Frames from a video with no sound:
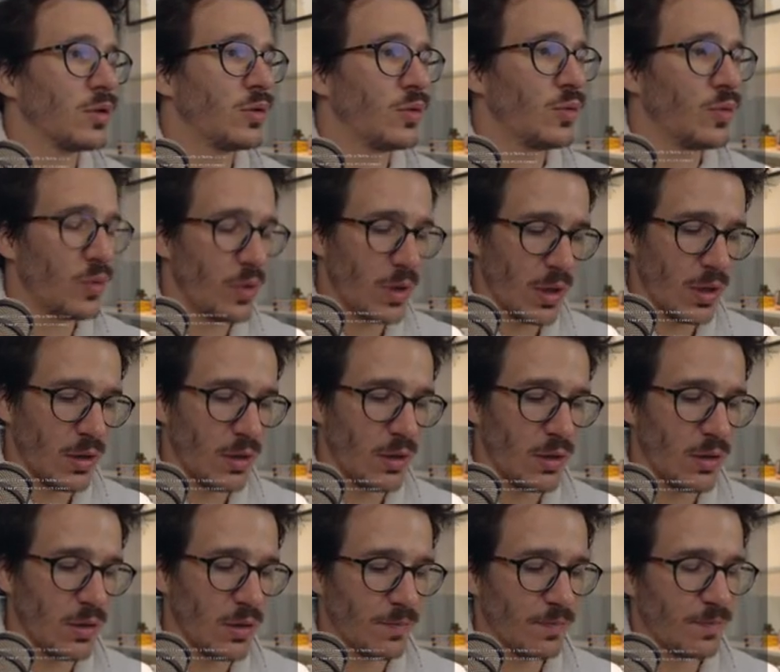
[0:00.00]
do
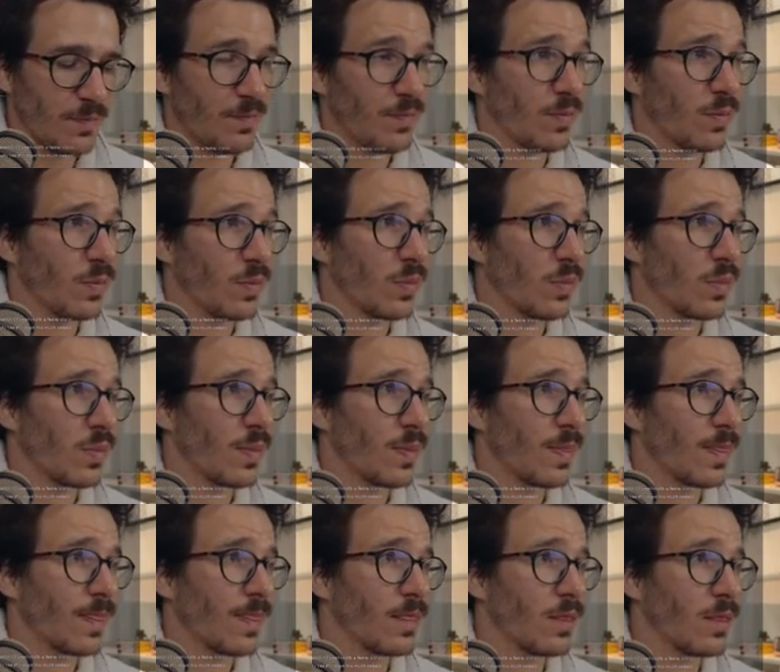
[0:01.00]
any,
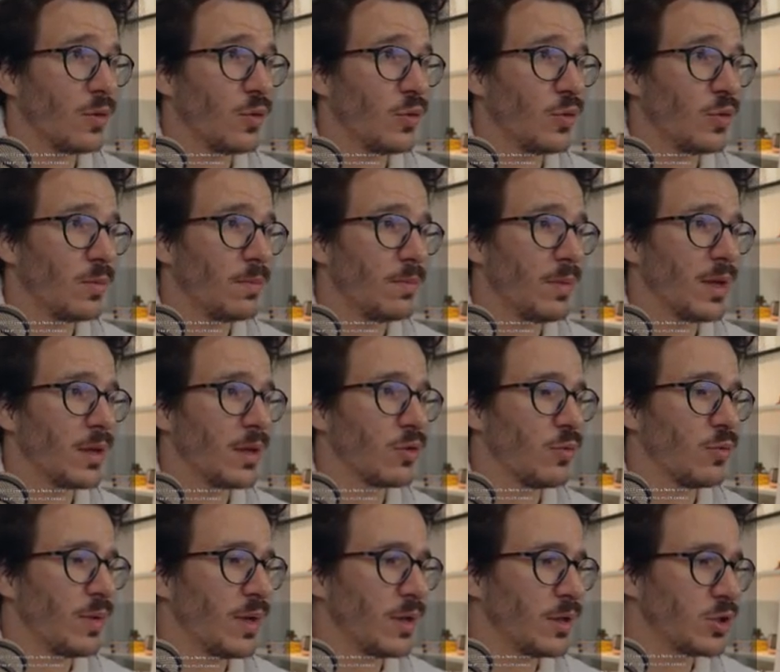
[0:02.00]
do make too
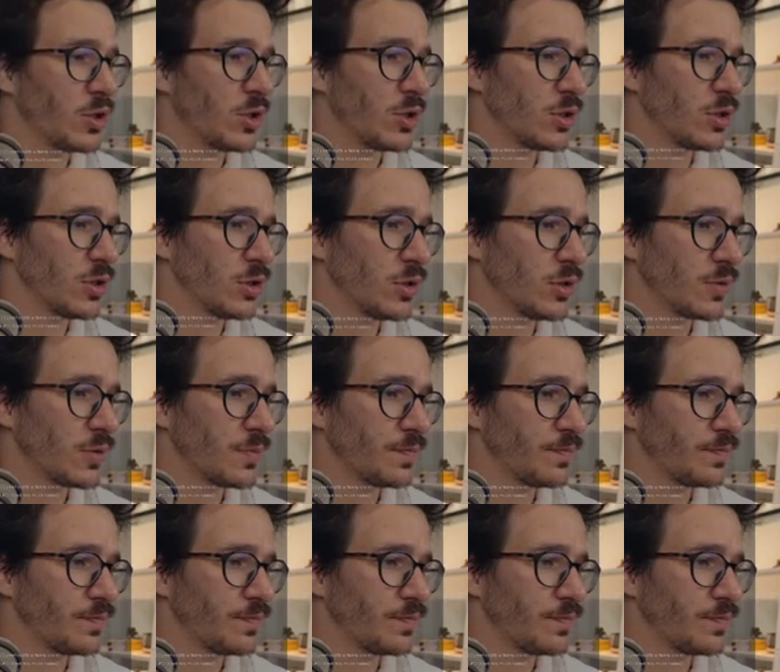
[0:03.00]
many changes.